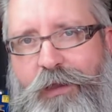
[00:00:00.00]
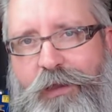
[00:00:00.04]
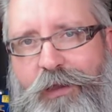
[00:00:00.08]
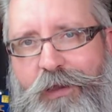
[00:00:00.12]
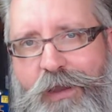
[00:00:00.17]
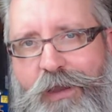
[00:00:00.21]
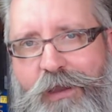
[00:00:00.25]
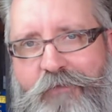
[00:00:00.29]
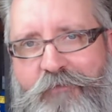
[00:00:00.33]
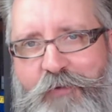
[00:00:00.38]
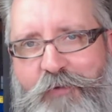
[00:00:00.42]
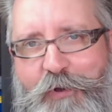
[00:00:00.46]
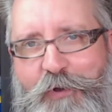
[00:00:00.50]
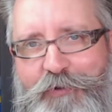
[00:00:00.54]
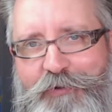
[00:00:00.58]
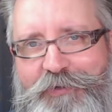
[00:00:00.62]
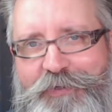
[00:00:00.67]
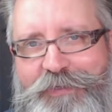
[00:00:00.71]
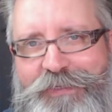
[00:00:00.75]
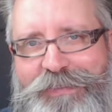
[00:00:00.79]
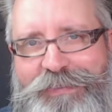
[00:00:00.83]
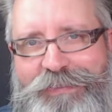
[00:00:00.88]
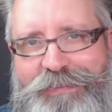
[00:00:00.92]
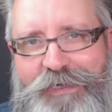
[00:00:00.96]
Hey everyone,
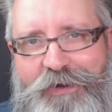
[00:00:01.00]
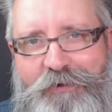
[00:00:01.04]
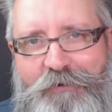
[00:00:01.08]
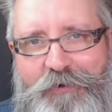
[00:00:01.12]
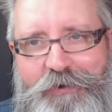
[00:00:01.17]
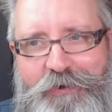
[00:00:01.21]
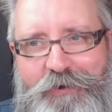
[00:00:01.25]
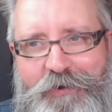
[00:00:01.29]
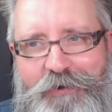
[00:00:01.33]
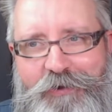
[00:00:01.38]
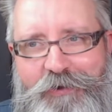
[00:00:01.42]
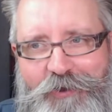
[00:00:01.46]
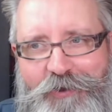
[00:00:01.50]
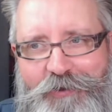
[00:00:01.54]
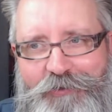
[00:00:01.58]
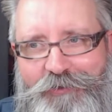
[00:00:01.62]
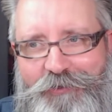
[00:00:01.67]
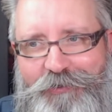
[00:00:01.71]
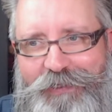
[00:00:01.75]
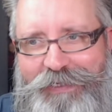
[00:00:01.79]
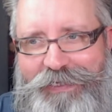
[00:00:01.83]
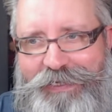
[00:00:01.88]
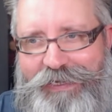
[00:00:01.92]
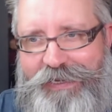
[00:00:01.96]
Darren
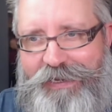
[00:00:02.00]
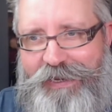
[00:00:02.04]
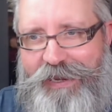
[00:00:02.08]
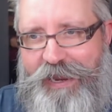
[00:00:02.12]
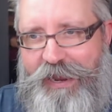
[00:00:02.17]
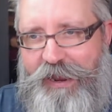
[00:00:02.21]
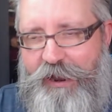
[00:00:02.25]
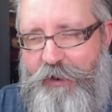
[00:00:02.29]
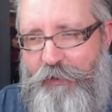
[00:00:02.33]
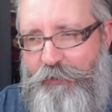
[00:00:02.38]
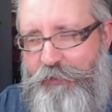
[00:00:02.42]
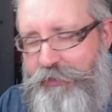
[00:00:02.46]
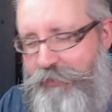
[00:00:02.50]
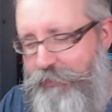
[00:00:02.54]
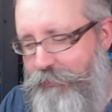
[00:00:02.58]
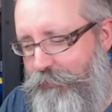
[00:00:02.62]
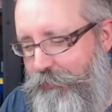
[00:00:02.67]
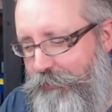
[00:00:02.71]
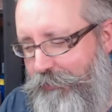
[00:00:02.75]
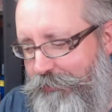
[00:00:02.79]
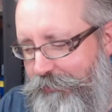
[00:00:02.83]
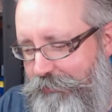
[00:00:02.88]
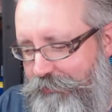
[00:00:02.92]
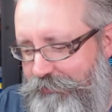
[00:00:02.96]
Connell here. How are you
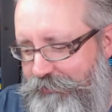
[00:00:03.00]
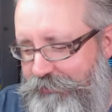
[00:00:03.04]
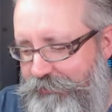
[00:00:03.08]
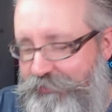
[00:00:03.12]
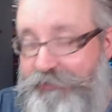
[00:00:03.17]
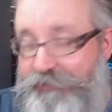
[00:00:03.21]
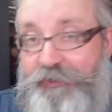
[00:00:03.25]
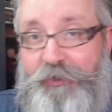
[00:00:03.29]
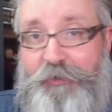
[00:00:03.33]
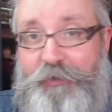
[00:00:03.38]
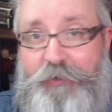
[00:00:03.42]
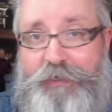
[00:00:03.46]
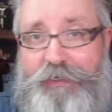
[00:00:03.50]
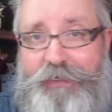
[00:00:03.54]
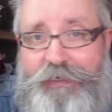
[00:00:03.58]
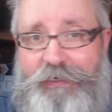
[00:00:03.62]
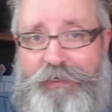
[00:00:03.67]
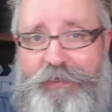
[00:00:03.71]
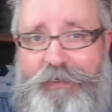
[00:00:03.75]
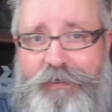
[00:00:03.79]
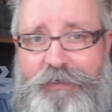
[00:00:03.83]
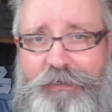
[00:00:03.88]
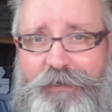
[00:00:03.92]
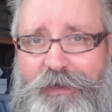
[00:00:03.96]
all
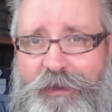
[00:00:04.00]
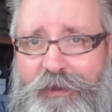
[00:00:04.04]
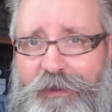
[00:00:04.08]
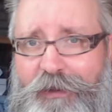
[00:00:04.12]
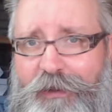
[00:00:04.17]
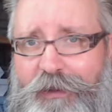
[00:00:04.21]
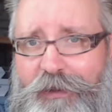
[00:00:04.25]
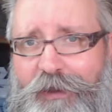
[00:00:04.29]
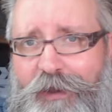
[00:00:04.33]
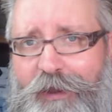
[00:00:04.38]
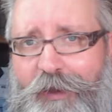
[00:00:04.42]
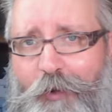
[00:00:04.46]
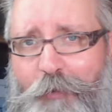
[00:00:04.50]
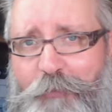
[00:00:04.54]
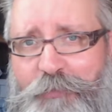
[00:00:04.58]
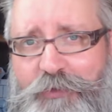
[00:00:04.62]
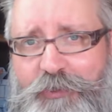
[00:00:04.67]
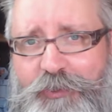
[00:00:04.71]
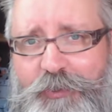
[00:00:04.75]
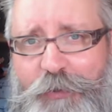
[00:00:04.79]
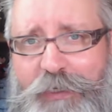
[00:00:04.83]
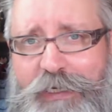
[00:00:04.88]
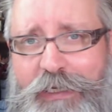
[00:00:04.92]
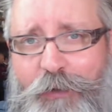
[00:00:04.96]
doing? I hope you're
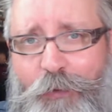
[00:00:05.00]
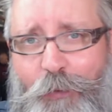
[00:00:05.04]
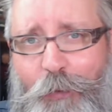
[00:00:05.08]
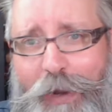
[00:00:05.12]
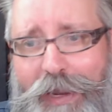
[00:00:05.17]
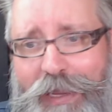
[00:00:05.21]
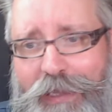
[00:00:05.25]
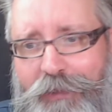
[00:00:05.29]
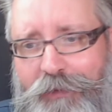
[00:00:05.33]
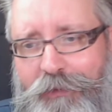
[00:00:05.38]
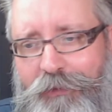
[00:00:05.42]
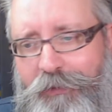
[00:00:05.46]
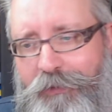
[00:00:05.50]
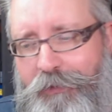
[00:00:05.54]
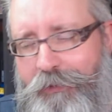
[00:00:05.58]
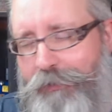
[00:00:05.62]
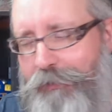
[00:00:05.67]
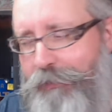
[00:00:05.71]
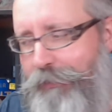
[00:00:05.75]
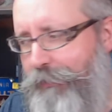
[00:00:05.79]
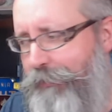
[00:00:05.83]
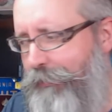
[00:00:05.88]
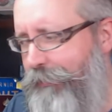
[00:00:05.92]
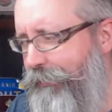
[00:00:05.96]
doing well.
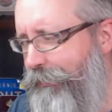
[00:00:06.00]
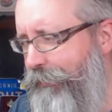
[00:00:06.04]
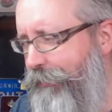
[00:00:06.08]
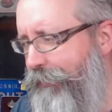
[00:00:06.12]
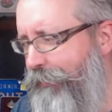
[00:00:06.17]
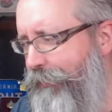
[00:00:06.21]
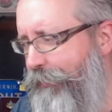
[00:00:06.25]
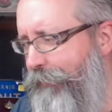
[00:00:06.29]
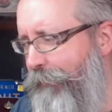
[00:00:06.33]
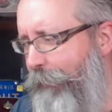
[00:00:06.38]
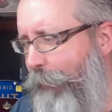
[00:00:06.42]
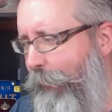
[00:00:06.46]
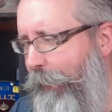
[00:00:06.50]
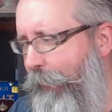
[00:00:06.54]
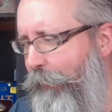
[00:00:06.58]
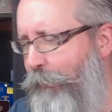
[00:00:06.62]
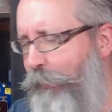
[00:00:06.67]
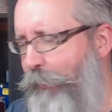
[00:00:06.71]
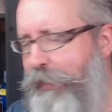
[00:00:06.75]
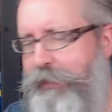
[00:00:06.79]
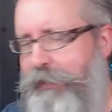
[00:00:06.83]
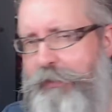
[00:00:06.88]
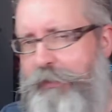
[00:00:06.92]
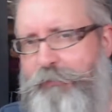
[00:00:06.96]

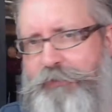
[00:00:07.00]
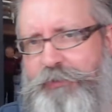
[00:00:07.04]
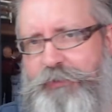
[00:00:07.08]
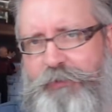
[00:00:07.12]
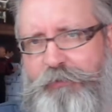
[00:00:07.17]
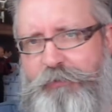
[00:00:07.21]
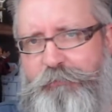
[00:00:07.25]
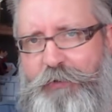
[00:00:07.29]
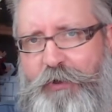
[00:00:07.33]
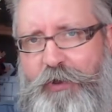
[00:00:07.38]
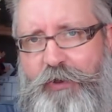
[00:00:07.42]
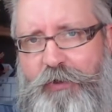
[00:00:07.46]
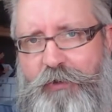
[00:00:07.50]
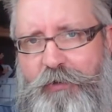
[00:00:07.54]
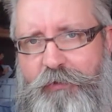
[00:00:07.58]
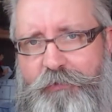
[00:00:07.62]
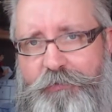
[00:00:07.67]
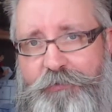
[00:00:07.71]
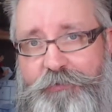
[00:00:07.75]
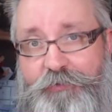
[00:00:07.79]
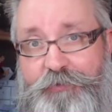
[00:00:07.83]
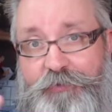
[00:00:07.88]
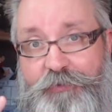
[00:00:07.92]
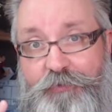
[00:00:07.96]
Welcome to part
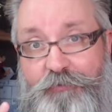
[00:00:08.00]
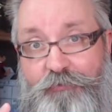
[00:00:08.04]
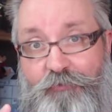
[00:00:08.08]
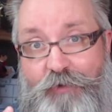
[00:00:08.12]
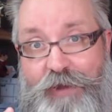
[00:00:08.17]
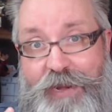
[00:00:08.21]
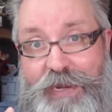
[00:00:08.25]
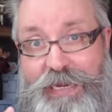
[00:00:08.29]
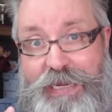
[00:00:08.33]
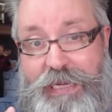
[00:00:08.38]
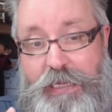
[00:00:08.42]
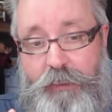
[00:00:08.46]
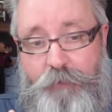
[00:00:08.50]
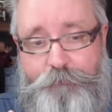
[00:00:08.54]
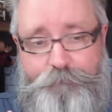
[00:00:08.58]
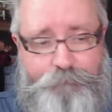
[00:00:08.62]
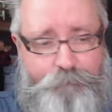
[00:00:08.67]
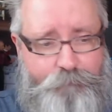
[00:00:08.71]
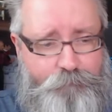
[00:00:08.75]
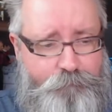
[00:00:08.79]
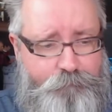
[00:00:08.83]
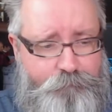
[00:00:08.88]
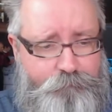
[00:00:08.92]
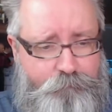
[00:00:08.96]
3
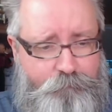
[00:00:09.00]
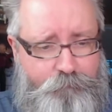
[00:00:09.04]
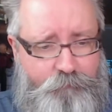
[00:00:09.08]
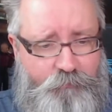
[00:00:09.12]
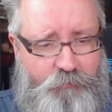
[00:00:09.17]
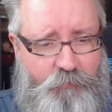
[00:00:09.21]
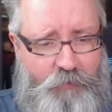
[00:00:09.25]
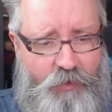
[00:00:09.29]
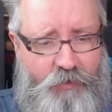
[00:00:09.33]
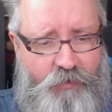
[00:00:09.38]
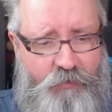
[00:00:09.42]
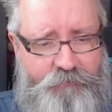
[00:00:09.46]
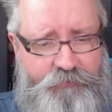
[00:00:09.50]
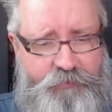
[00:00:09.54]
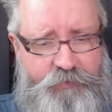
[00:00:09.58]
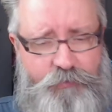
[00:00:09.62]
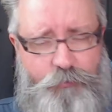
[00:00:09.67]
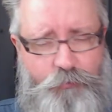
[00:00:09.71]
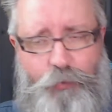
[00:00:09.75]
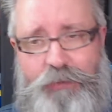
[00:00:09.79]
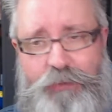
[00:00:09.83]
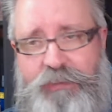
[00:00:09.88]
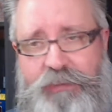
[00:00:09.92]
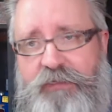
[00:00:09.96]
of
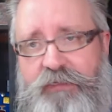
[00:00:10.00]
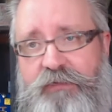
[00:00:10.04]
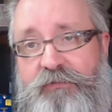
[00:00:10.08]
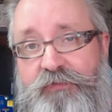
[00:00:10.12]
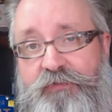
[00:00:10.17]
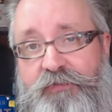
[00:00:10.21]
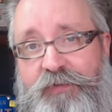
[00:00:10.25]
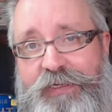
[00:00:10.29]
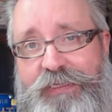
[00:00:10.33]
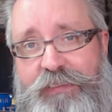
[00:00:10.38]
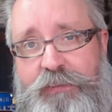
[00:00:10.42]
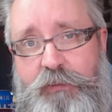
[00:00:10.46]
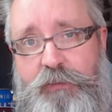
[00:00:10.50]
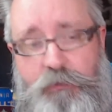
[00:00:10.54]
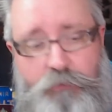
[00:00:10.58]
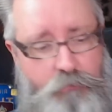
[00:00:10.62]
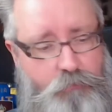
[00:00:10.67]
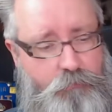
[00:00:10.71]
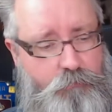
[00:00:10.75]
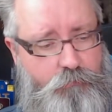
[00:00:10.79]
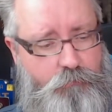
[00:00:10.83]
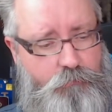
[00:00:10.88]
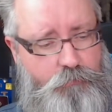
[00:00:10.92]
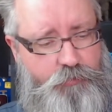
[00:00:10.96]
this Wilson Fisk
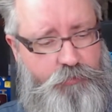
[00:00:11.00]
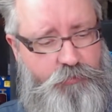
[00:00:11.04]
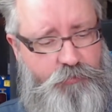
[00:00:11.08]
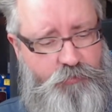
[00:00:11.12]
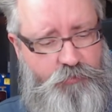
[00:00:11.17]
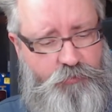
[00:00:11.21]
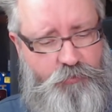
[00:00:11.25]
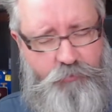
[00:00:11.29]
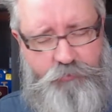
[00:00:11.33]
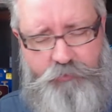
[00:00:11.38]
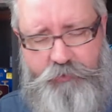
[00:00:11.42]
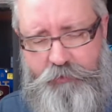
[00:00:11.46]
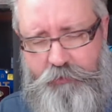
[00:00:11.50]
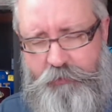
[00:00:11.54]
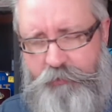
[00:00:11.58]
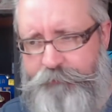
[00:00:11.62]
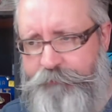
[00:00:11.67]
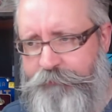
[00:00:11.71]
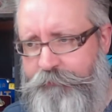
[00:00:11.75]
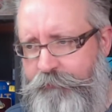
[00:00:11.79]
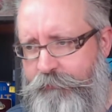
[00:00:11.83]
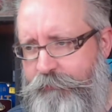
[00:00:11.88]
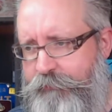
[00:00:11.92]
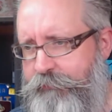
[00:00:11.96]
tutorial.
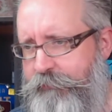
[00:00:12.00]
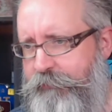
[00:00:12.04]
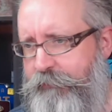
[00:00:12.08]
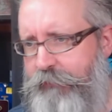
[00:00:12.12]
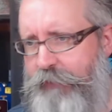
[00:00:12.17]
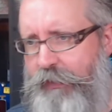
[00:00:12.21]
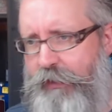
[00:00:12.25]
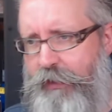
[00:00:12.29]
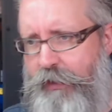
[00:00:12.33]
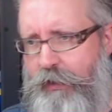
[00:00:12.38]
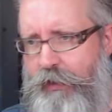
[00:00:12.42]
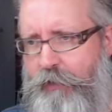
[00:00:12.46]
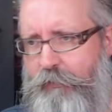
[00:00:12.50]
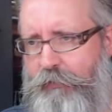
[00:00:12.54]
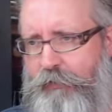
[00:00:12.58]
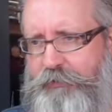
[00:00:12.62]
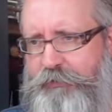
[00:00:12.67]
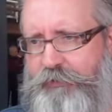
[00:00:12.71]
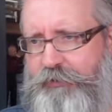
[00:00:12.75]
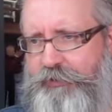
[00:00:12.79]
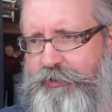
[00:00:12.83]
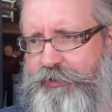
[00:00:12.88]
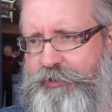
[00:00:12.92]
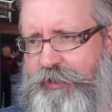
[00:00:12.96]
Let me
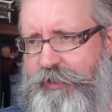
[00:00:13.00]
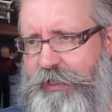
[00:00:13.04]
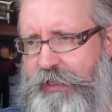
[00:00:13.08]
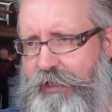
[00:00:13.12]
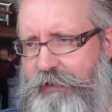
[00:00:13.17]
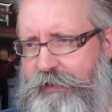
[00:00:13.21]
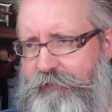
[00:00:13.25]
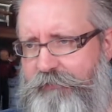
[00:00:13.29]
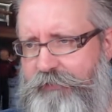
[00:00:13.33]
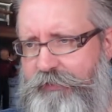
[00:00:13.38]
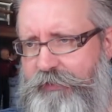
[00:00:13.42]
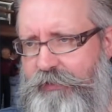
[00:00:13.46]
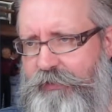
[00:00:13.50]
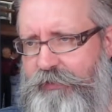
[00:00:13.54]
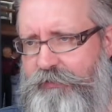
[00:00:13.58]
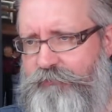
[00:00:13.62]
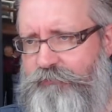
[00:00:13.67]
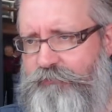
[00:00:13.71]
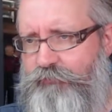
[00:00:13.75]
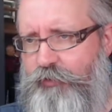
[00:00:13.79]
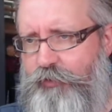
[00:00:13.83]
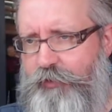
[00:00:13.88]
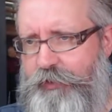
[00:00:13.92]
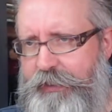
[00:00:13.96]
just check everything's
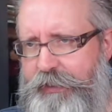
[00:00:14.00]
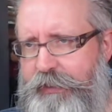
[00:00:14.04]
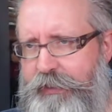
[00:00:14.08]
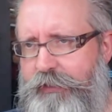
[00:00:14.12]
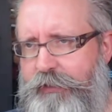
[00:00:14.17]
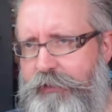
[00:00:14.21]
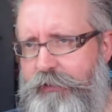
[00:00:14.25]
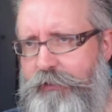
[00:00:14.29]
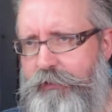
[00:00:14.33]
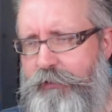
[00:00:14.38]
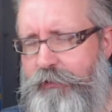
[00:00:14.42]
running.